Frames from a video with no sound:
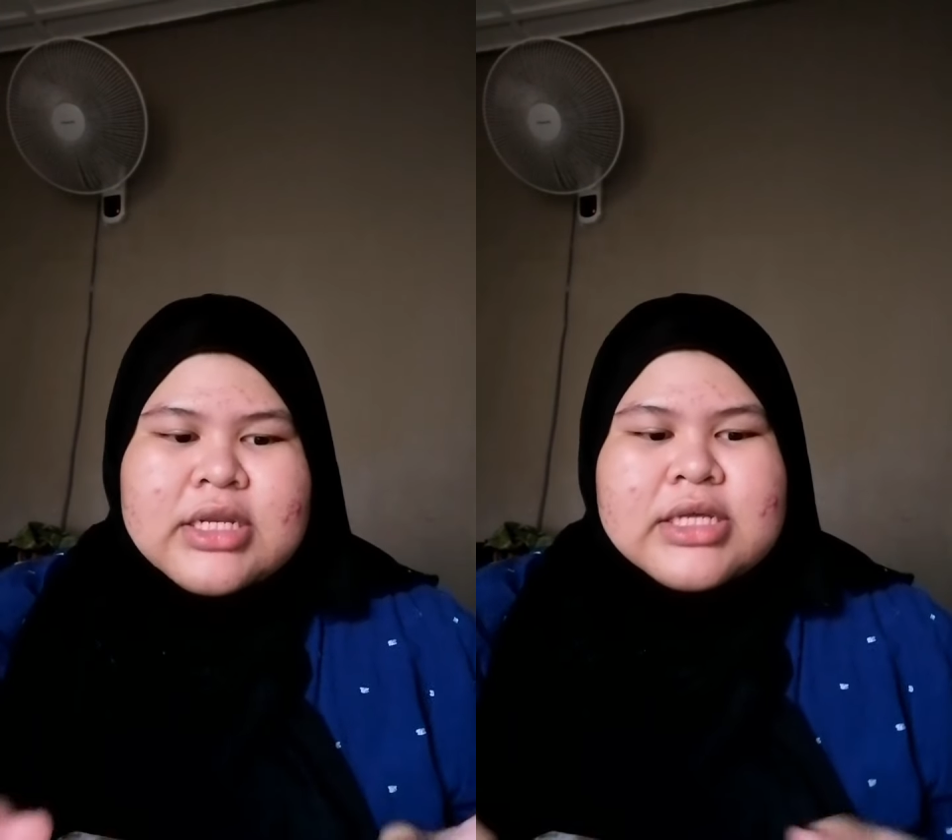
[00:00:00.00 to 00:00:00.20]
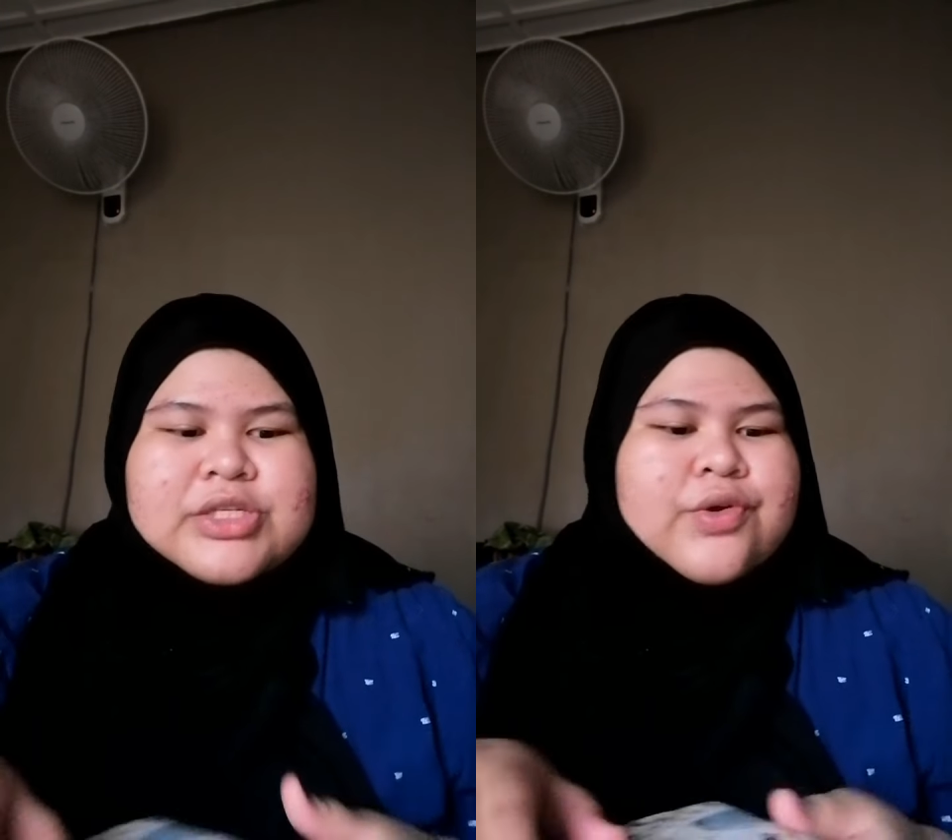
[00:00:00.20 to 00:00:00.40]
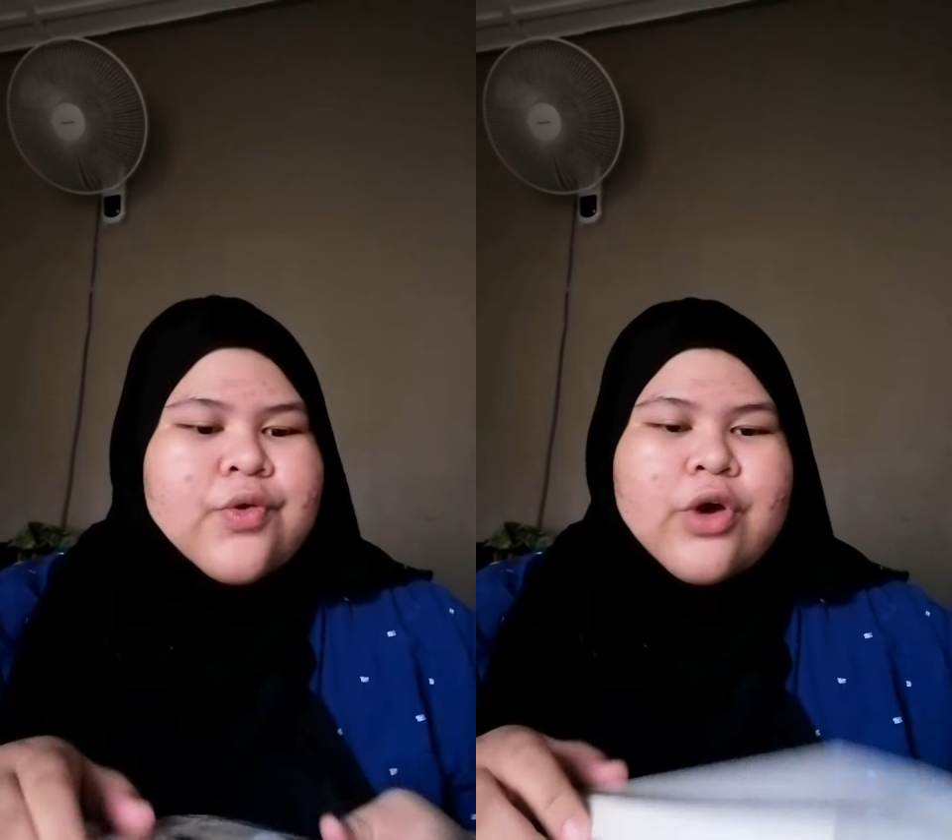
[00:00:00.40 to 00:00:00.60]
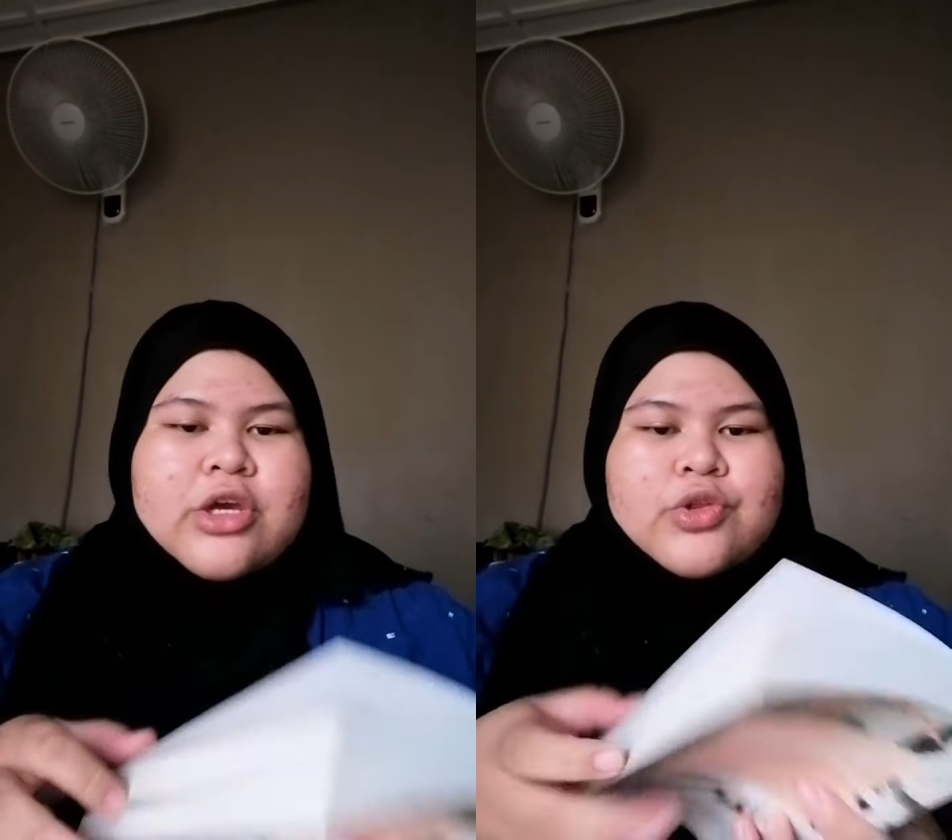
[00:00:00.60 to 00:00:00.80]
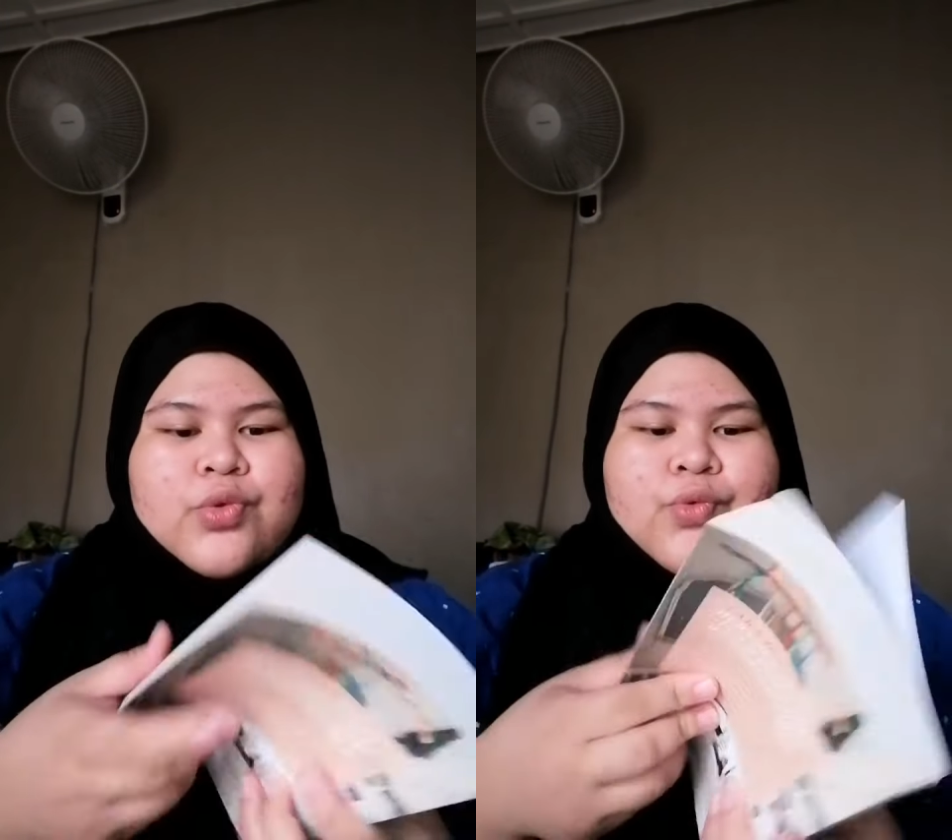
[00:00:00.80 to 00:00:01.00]
It doesn't
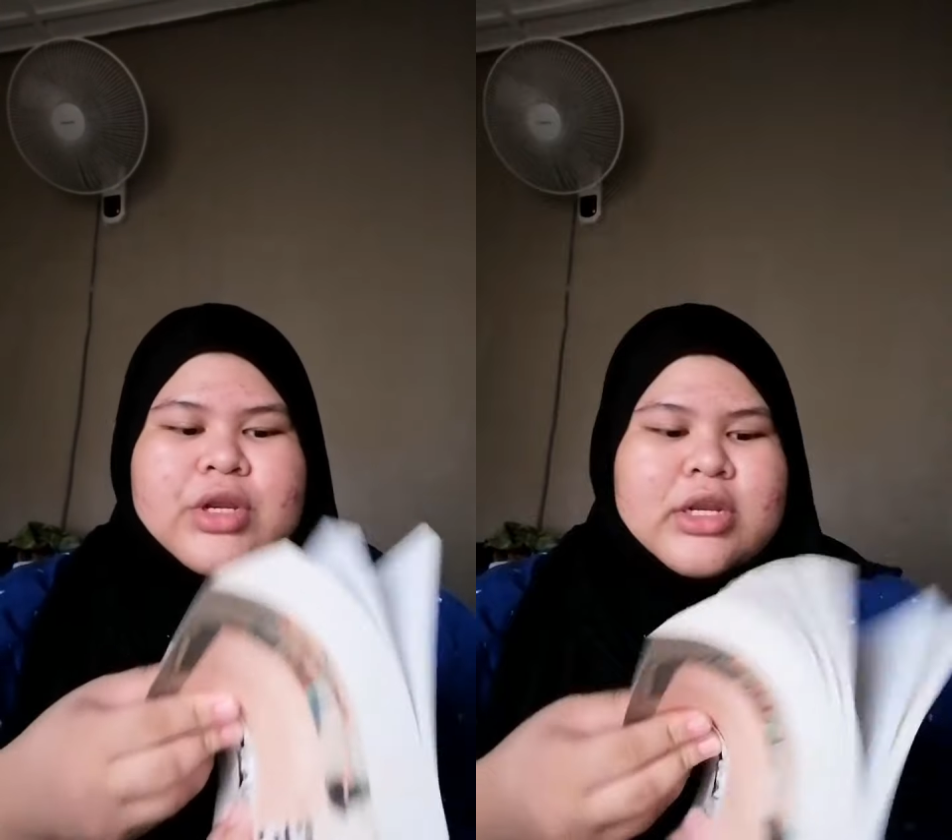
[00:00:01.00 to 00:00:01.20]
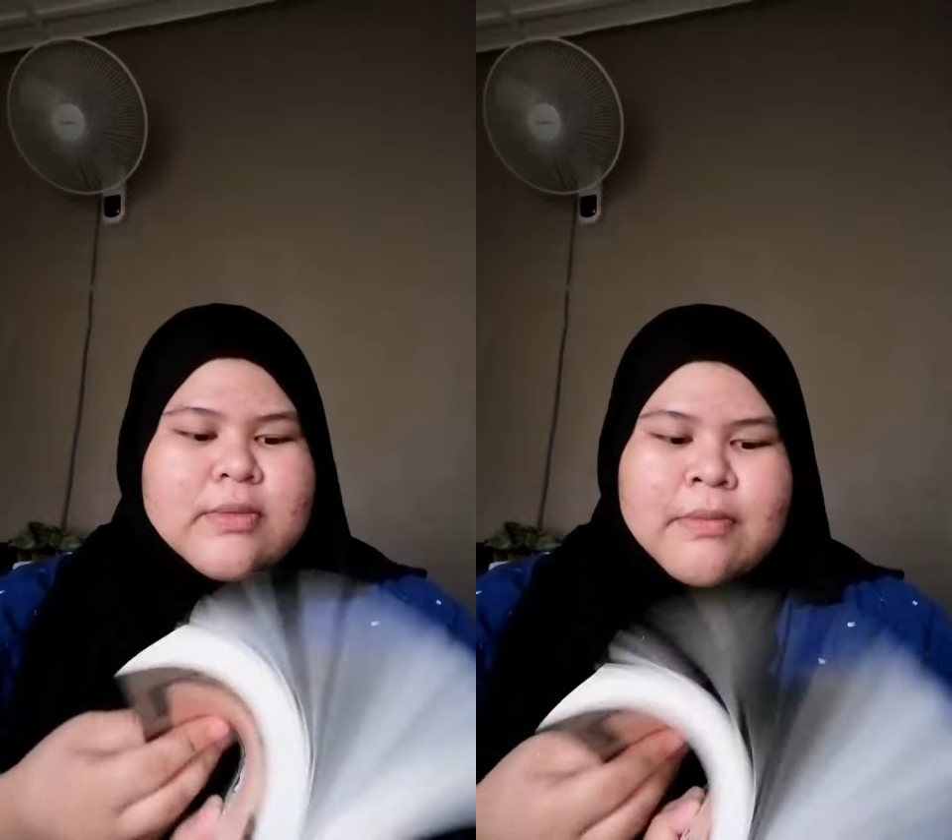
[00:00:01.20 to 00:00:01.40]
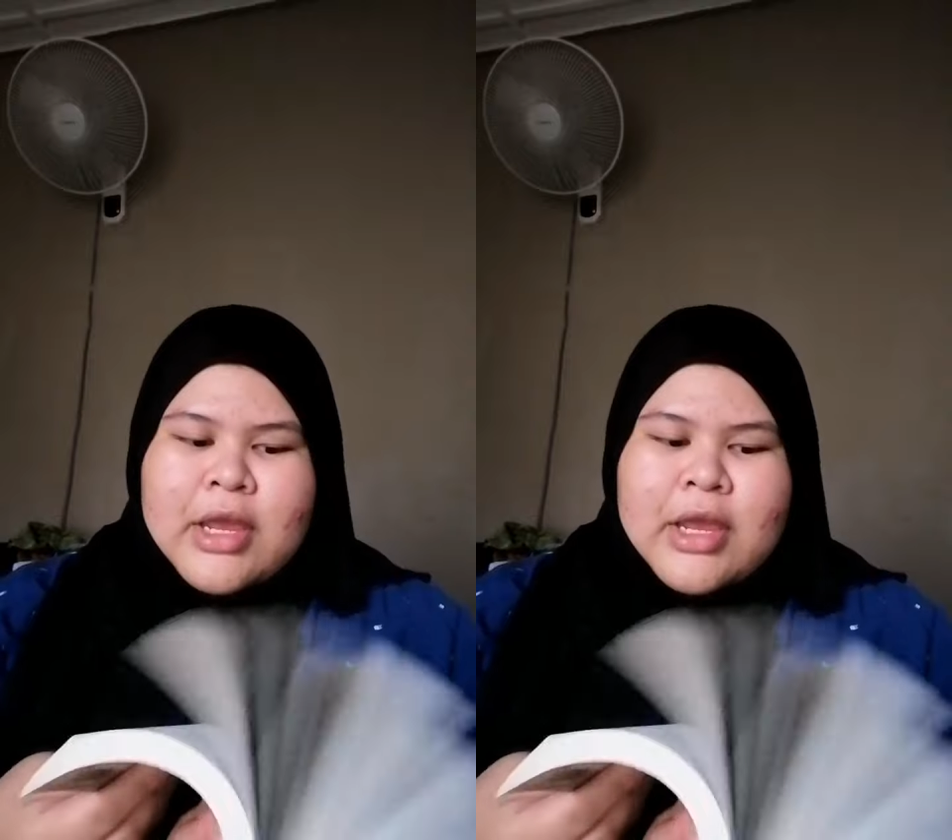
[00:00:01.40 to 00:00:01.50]
require you to read it